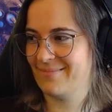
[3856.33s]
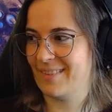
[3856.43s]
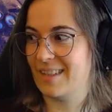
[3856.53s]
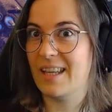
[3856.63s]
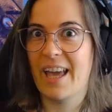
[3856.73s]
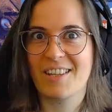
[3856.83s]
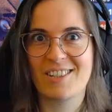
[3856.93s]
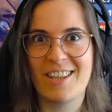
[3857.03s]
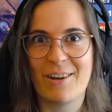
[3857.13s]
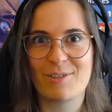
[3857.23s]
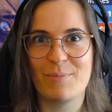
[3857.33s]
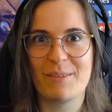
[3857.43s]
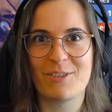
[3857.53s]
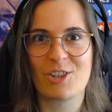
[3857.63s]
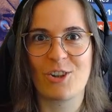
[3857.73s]
Yes, that was a bit of
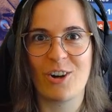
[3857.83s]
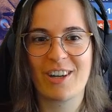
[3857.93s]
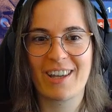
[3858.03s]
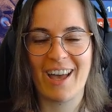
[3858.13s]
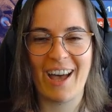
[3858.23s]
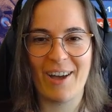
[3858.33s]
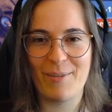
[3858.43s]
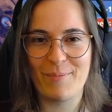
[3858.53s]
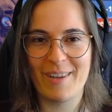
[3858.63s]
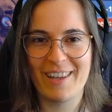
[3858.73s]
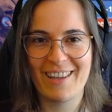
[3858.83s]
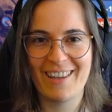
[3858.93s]
a shock. Um, yeah.